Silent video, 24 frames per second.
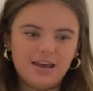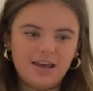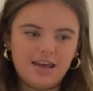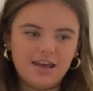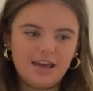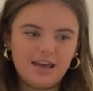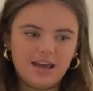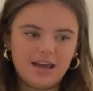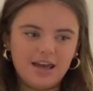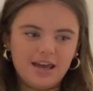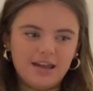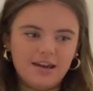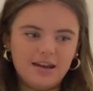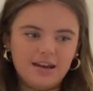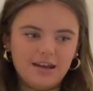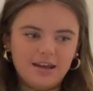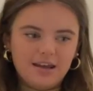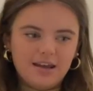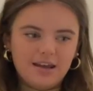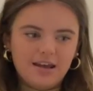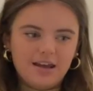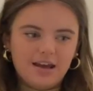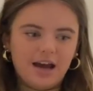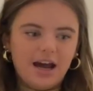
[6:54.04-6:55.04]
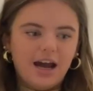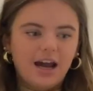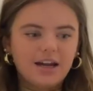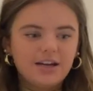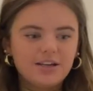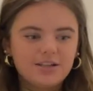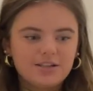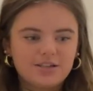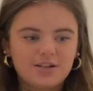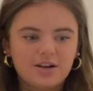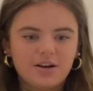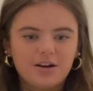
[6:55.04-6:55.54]
And
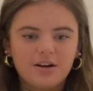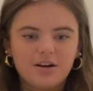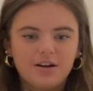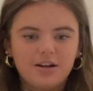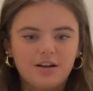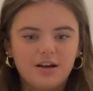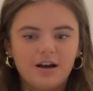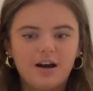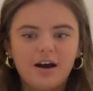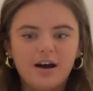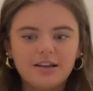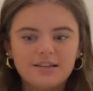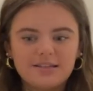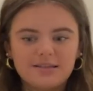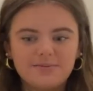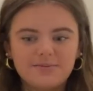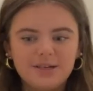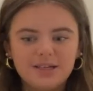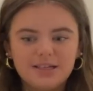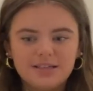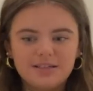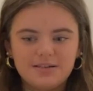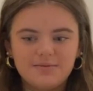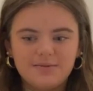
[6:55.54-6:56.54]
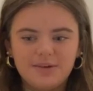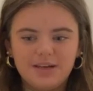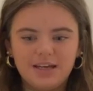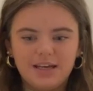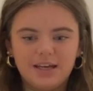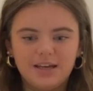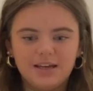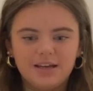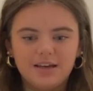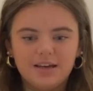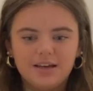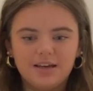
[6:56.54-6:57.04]
I just heard God speak to
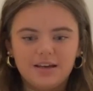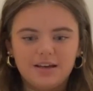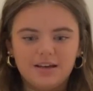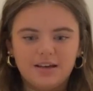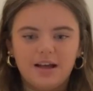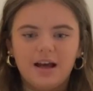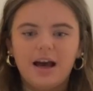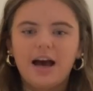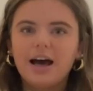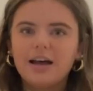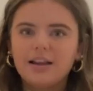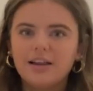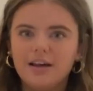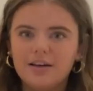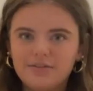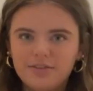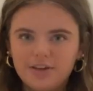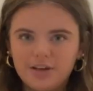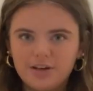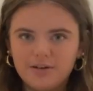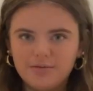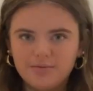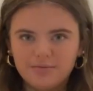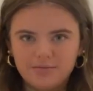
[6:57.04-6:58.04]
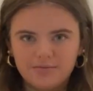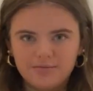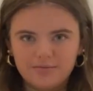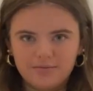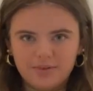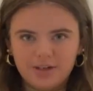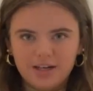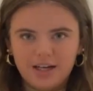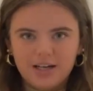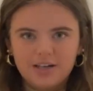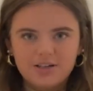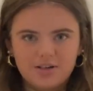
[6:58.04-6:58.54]
me, I love you.
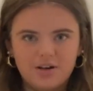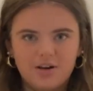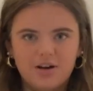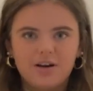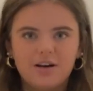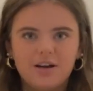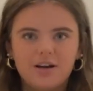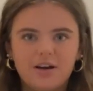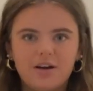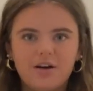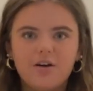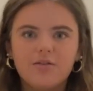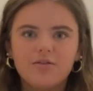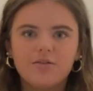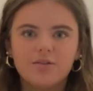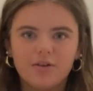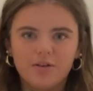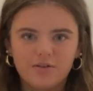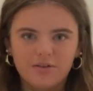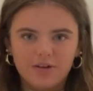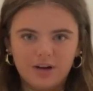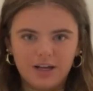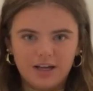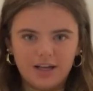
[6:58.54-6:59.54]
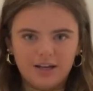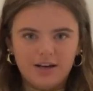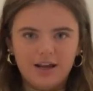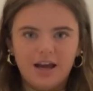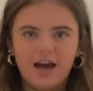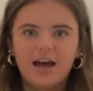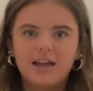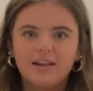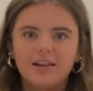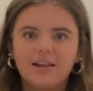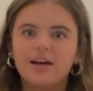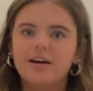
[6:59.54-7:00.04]
I just heard it over and over again.
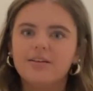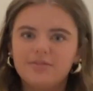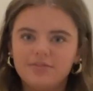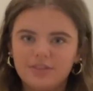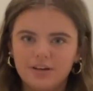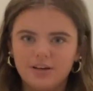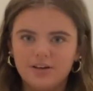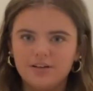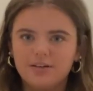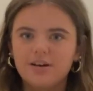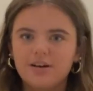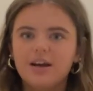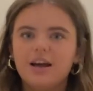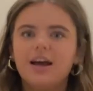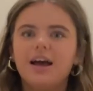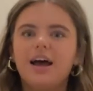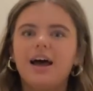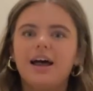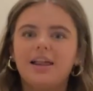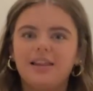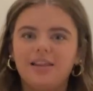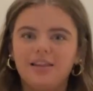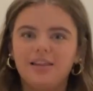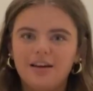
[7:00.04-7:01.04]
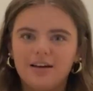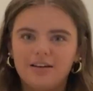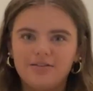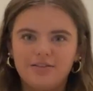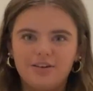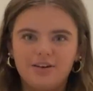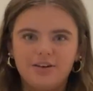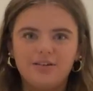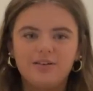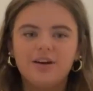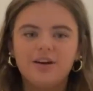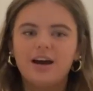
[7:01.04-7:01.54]
I love you. I love
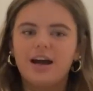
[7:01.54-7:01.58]
you.